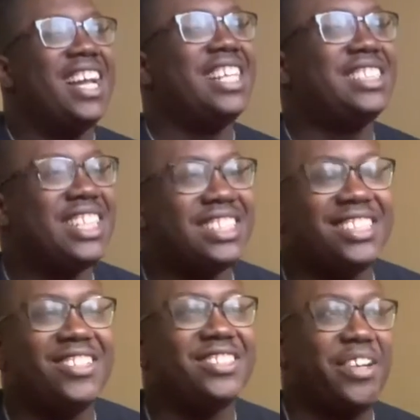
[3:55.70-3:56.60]
Is it because
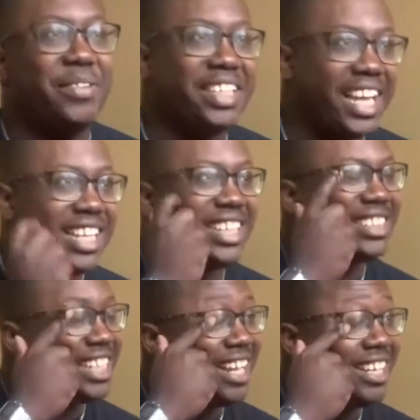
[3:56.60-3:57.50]
he's on the song with
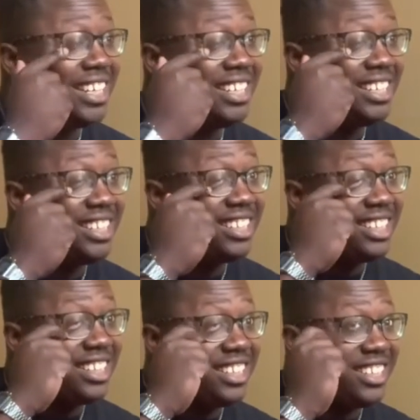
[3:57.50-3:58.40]
KSI?
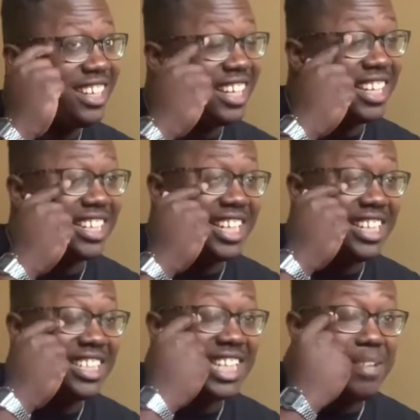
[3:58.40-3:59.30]
Like,
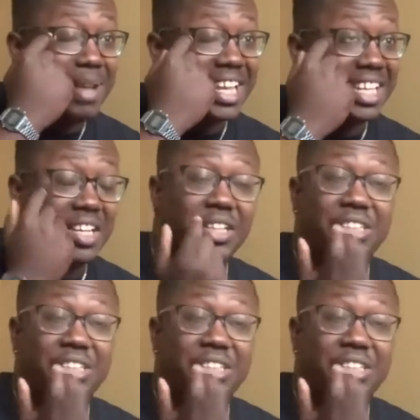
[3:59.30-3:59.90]
he making it look